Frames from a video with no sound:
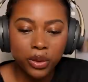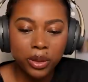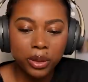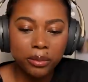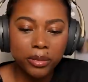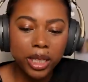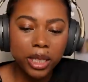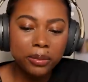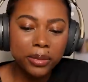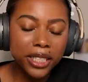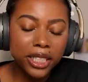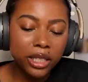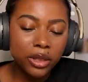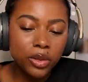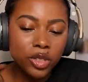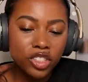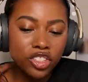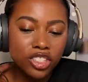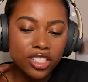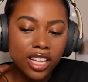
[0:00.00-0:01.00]
Or maybe he
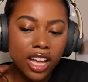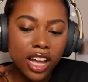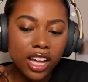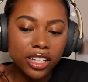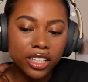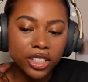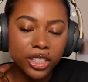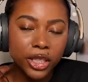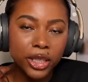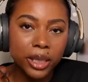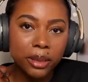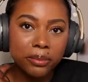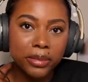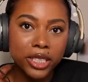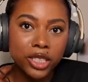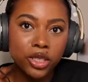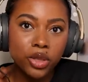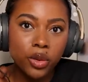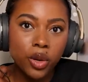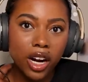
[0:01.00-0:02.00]
was just hugging her a
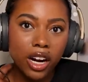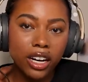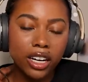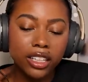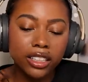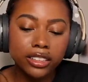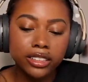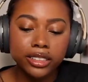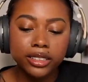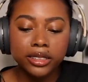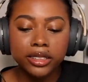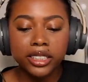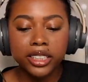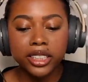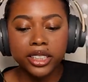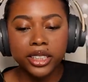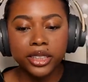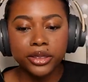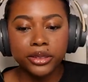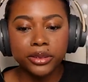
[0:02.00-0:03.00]
bit too hard.
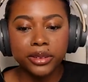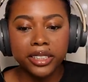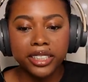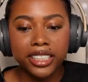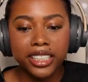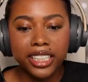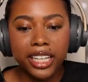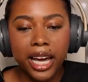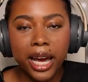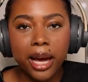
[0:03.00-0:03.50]
You know, it